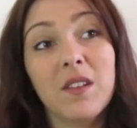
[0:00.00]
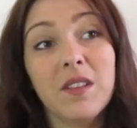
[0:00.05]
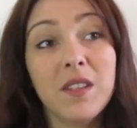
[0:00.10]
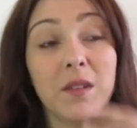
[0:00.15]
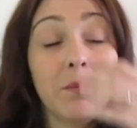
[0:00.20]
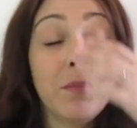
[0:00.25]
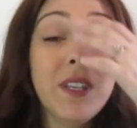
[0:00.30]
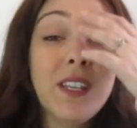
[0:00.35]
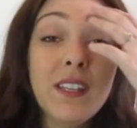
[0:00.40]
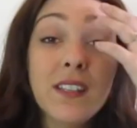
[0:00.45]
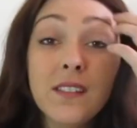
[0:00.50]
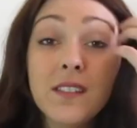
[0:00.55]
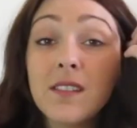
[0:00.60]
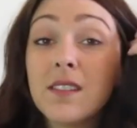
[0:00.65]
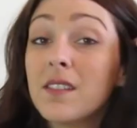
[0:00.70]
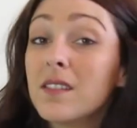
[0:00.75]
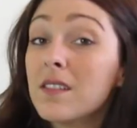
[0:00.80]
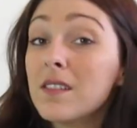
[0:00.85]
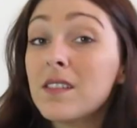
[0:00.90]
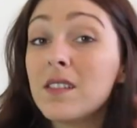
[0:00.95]
The
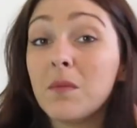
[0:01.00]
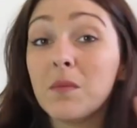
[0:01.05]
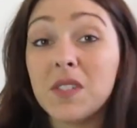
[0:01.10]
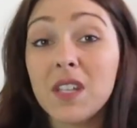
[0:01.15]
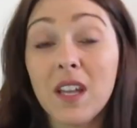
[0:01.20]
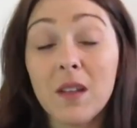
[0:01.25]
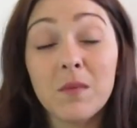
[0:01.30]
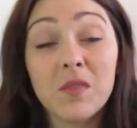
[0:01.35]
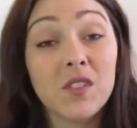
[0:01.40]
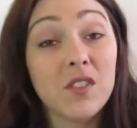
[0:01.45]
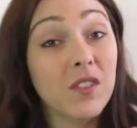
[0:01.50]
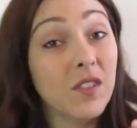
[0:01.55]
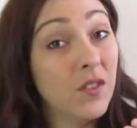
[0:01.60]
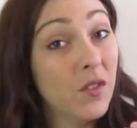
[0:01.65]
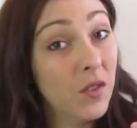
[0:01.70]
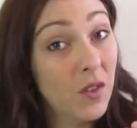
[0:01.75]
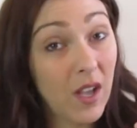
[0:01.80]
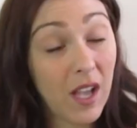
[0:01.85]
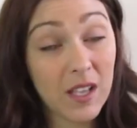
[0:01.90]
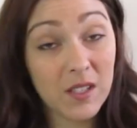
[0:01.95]
beads sometimes
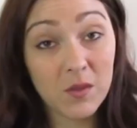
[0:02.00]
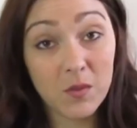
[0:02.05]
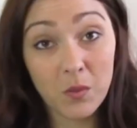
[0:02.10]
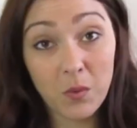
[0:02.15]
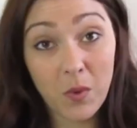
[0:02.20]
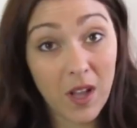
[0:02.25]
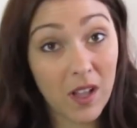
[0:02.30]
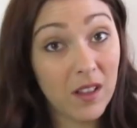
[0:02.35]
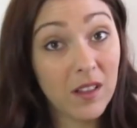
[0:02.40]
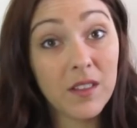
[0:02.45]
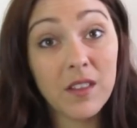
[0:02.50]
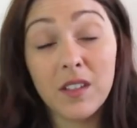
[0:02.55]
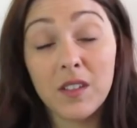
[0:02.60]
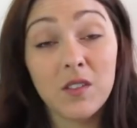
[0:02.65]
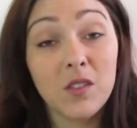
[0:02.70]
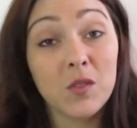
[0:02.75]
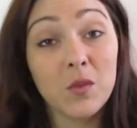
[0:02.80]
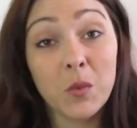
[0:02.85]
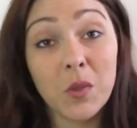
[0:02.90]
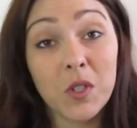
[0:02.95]
as well,
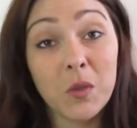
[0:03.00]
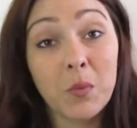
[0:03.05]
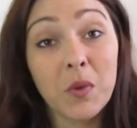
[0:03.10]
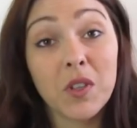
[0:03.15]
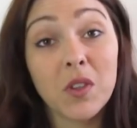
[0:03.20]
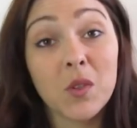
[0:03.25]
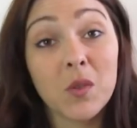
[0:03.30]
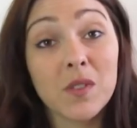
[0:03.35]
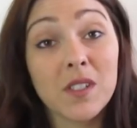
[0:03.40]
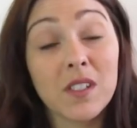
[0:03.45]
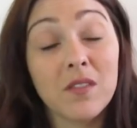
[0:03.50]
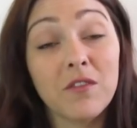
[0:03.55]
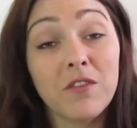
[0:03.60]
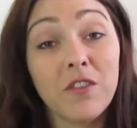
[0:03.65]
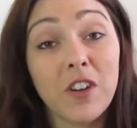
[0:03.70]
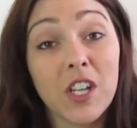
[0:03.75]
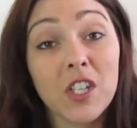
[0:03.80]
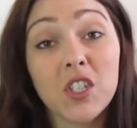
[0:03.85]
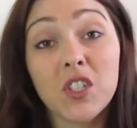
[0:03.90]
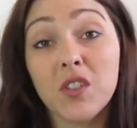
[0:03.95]
you know, when you put those in
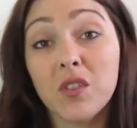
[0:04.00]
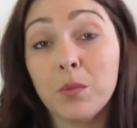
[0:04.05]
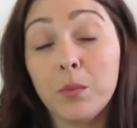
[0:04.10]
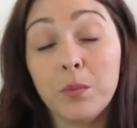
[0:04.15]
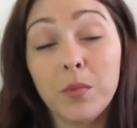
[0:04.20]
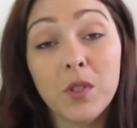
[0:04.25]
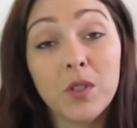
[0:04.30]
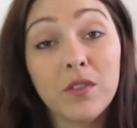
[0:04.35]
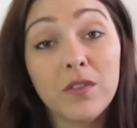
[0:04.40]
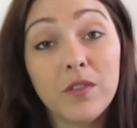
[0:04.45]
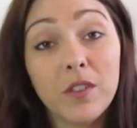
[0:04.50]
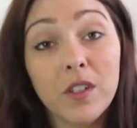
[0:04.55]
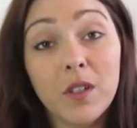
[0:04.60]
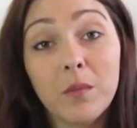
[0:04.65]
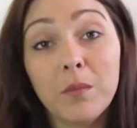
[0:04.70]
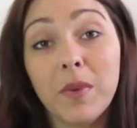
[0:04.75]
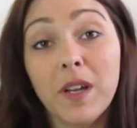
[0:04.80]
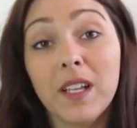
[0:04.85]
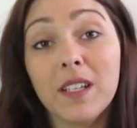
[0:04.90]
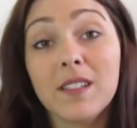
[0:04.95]
fresh, they're
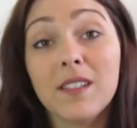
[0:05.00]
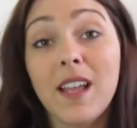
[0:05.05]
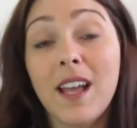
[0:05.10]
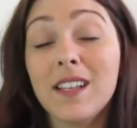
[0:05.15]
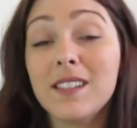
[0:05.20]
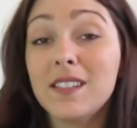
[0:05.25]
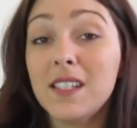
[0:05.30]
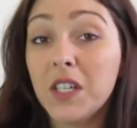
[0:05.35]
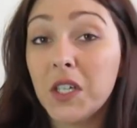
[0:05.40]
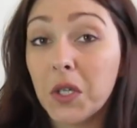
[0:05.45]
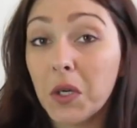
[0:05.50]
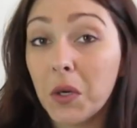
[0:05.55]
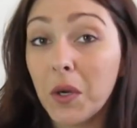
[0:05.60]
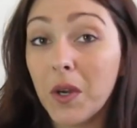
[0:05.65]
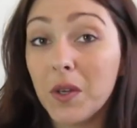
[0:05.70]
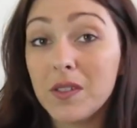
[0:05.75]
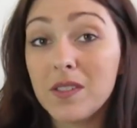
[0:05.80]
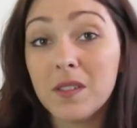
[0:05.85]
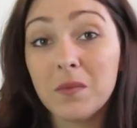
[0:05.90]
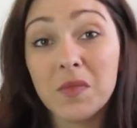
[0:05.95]
beautiful, but as they grow
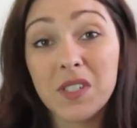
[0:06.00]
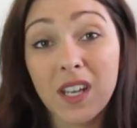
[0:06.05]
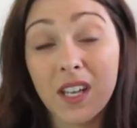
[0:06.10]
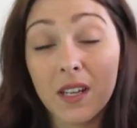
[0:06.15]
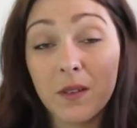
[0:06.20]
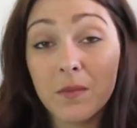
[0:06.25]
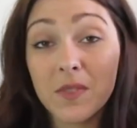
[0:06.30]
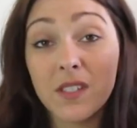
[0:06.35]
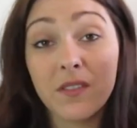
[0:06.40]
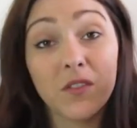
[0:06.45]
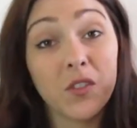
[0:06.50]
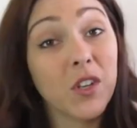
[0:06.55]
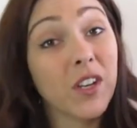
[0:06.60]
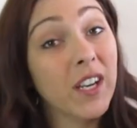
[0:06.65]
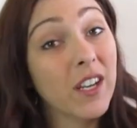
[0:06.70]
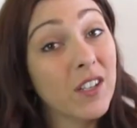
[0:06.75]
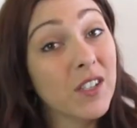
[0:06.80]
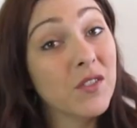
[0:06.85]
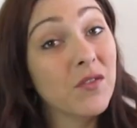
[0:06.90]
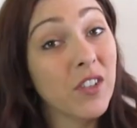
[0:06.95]
out, sometimes if your
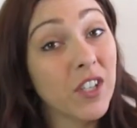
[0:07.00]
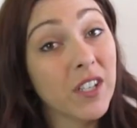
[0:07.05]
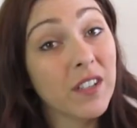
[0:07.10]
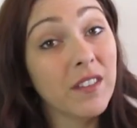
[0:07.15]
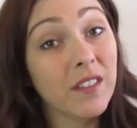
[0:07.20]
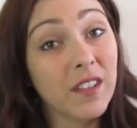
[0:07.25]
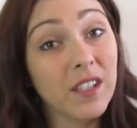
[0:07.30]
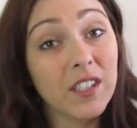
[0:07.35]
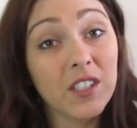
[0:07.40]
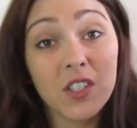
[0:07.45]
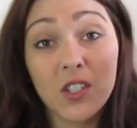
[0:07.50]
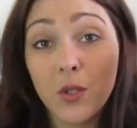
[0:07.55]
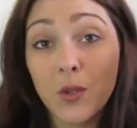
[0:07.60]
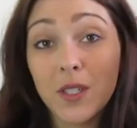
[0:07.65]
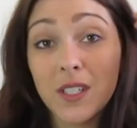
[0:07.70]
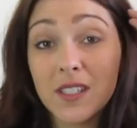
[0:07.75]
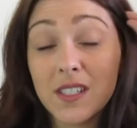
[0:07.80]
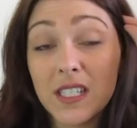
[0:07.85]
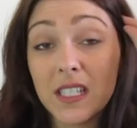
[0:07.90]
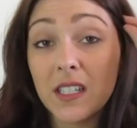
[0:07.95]
hair is very thin, you
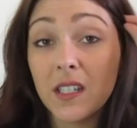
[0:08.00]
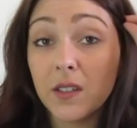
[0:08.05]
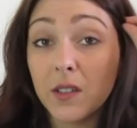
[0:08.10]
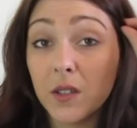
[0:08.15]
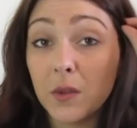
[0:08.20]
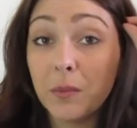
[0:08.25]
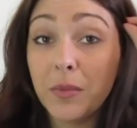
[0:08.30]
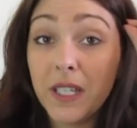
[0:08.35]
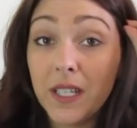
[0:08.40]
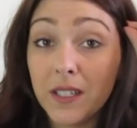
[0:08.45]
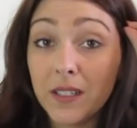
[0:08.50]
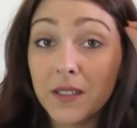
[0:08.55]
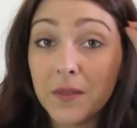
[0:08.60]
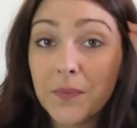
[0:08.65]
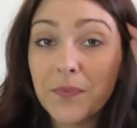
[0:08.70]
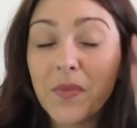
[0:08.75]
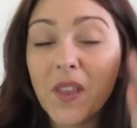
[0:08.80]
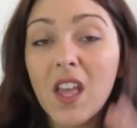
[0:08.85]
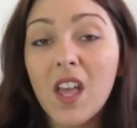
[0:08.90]
can see the little bead.